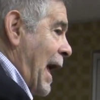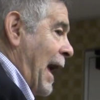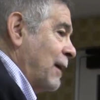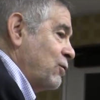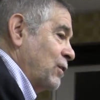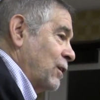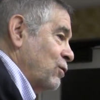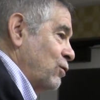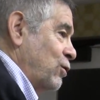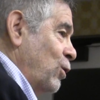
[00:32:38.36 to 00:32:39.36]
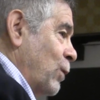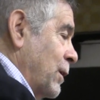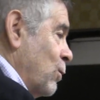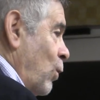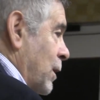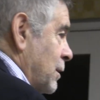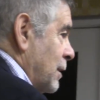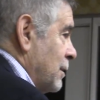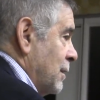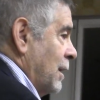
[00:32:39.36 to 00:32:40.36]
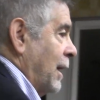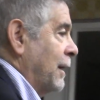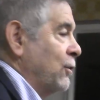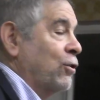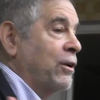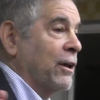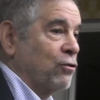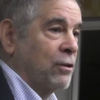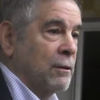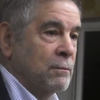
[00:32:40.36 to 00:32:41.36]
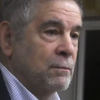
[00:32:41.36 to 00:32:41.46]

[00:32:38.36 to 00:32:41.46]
access to it, what? At your desk.